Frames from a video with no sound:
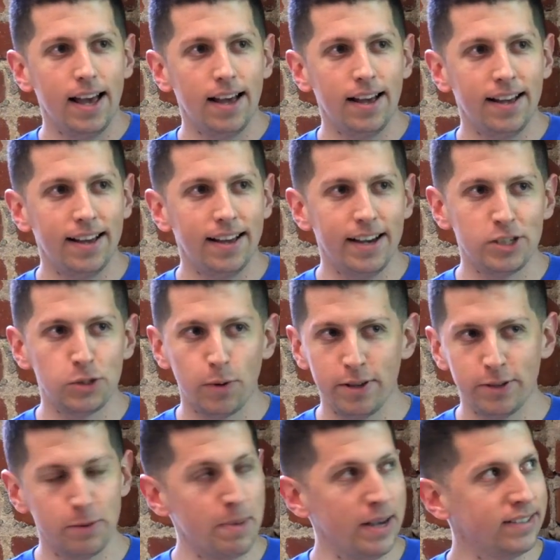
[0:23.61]
I swear
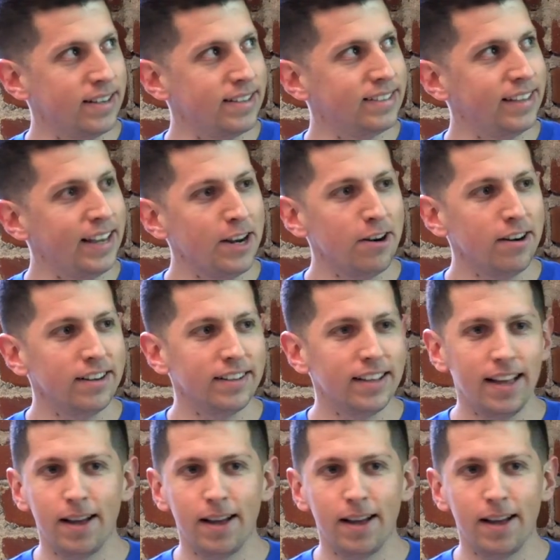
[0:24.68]
this will make sense later.